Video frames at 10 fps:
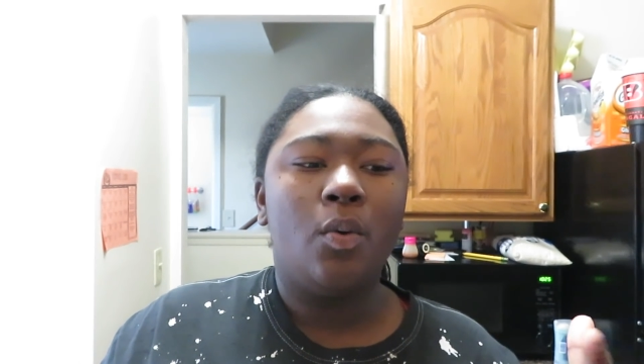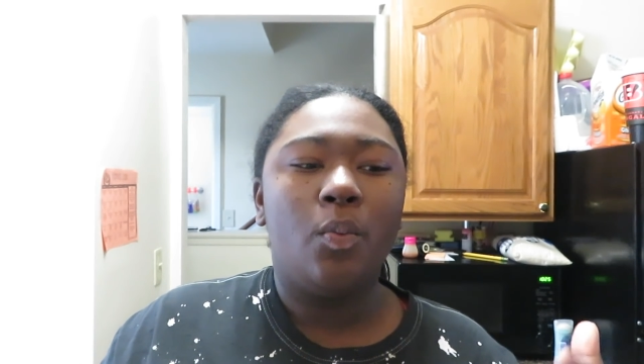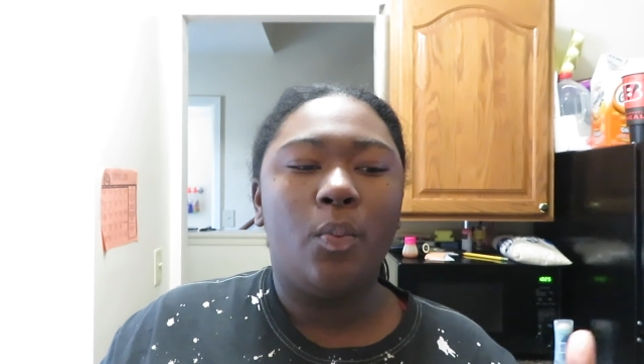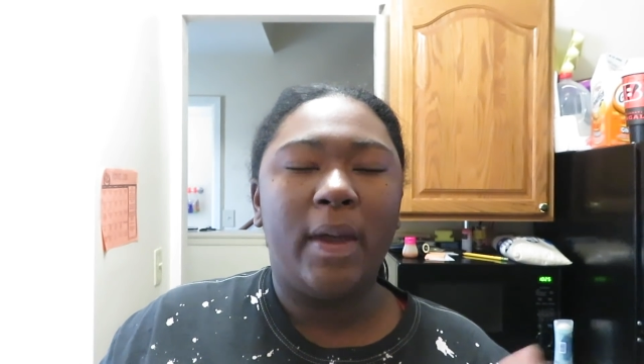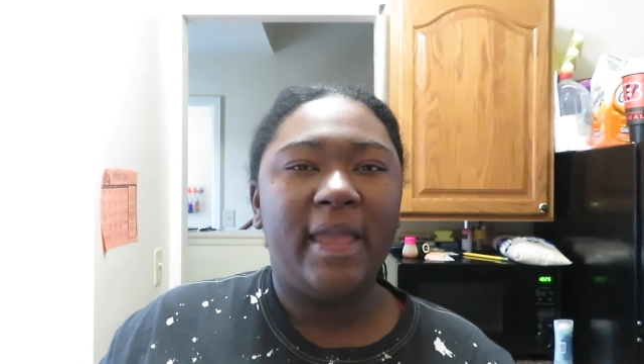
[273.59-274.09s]

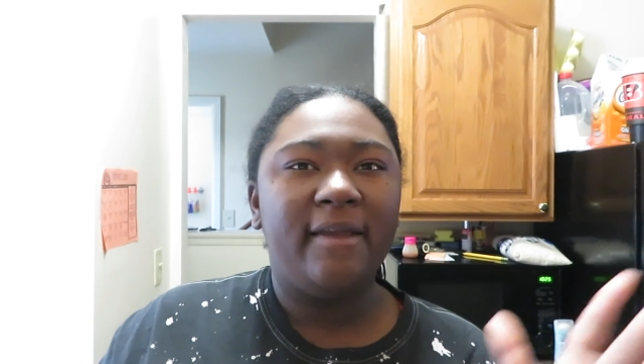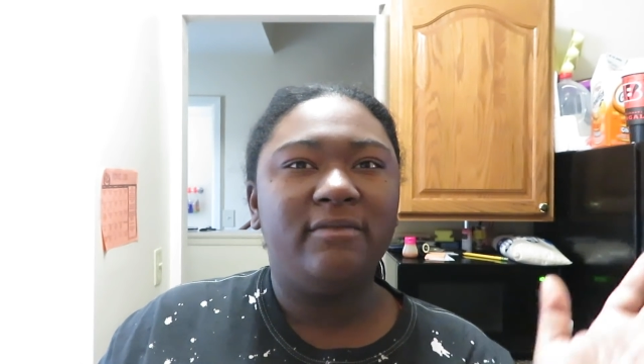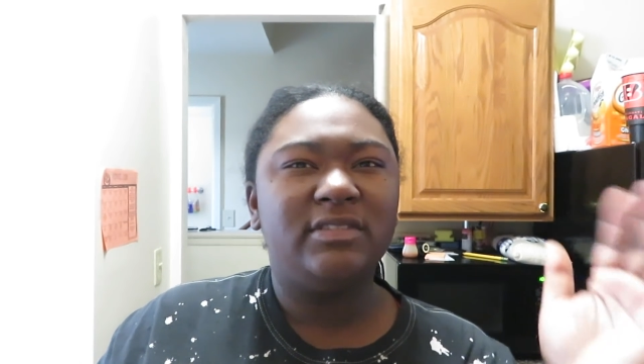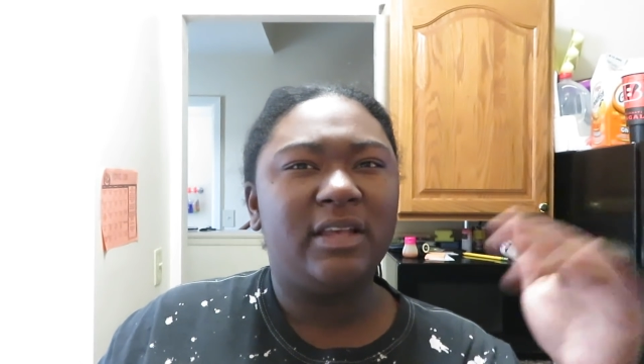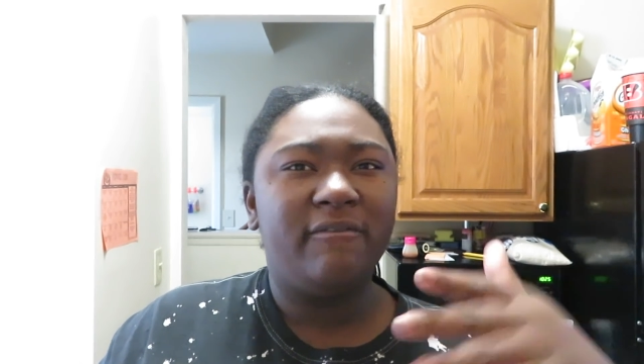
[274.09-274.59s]

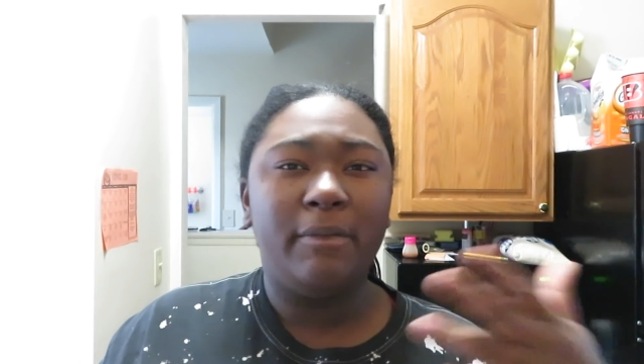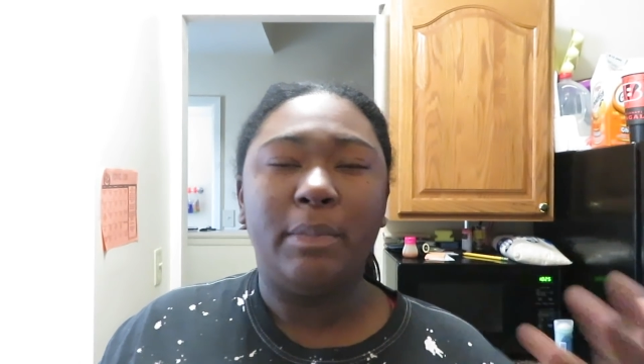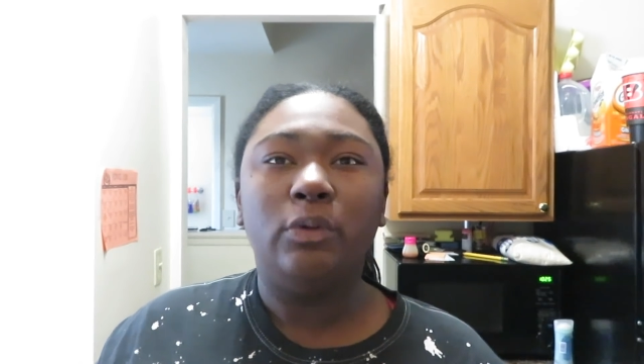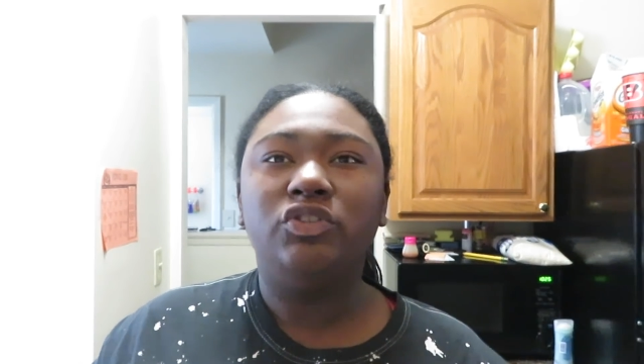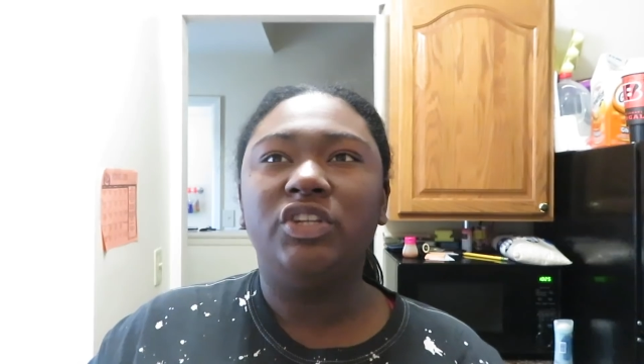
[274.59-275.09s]
waves of
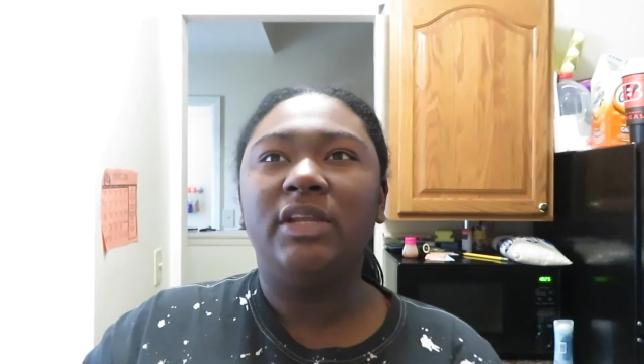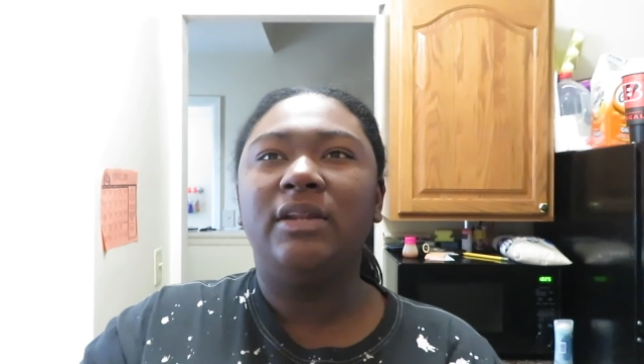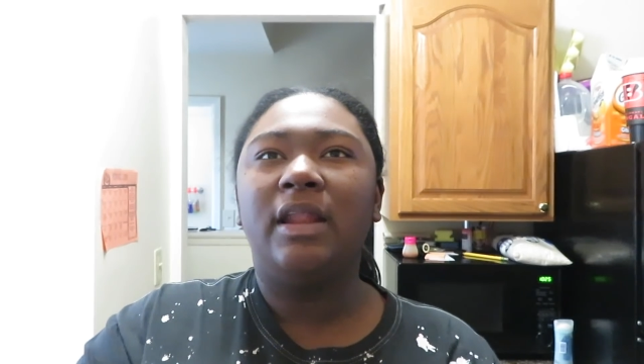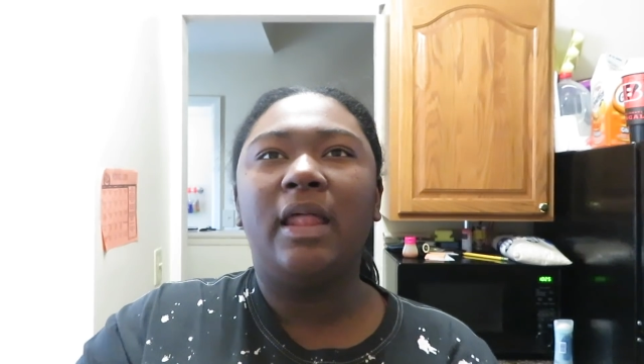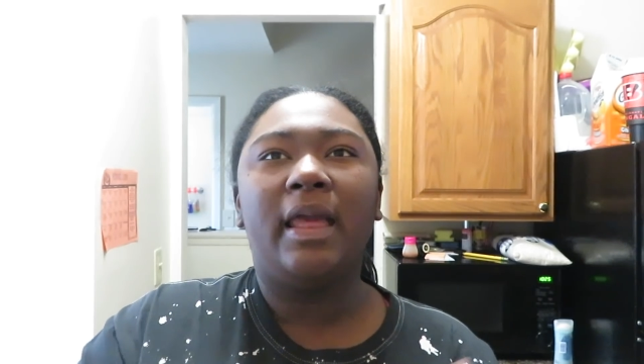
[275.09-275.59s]
emotion.